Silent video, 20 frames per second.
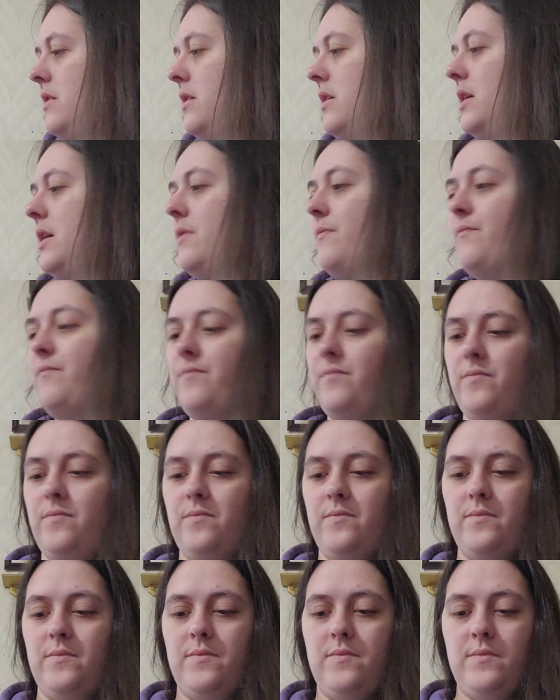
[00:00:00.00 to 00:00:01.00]
Yeah.
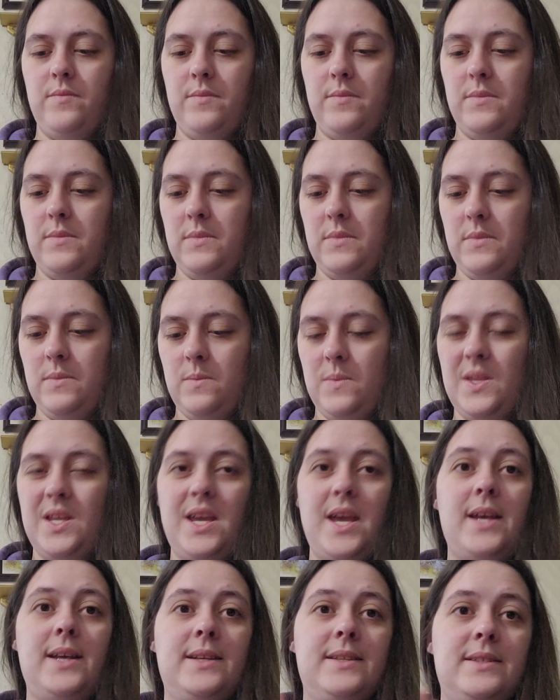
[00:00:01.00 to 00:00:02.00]

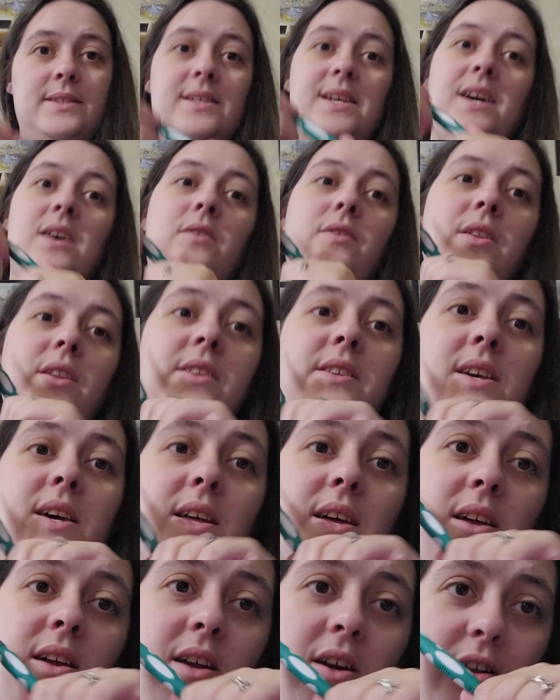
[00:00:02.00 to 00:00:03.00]
It's not on
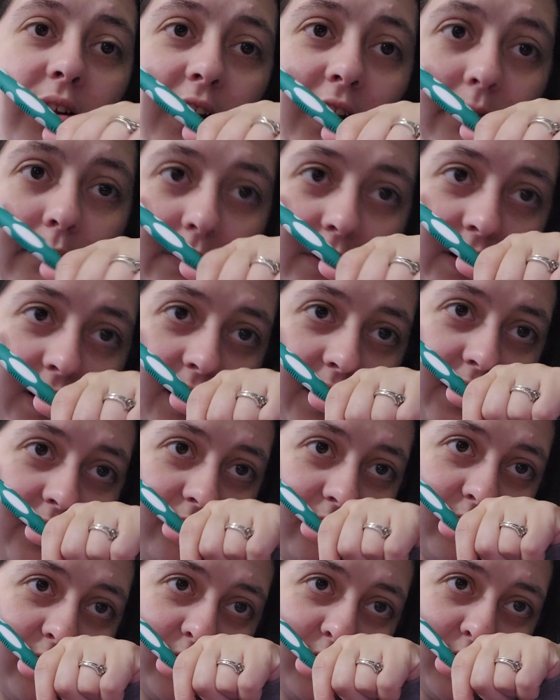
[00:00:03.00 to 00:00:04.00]
here because I
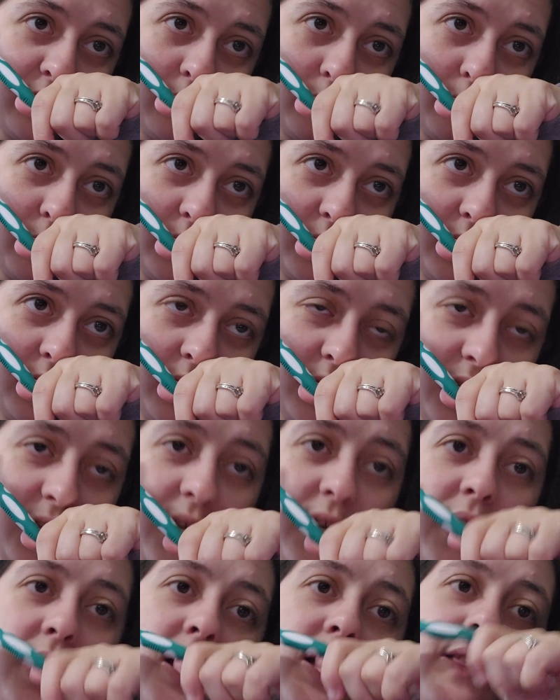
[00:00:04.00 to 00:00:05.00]
used so much.
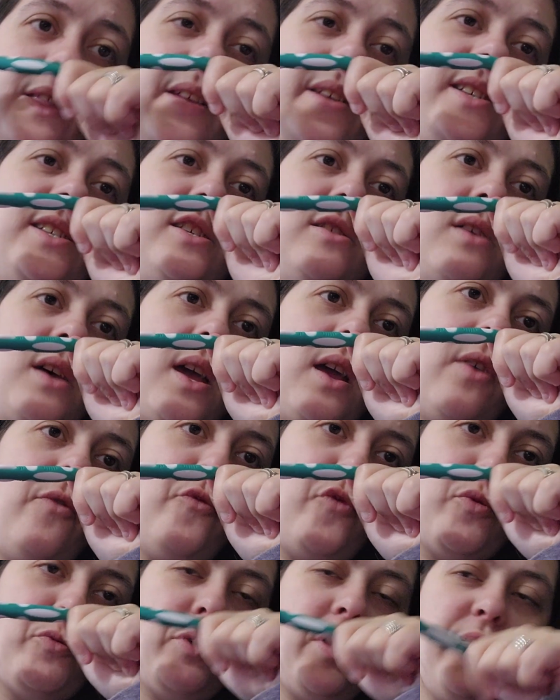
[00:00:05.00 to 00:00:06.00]
This is a
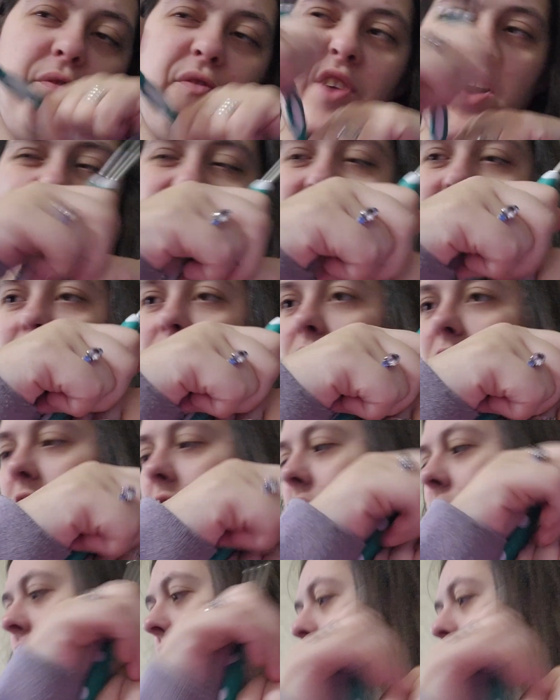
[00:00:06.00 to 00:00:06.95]
4.5 hook.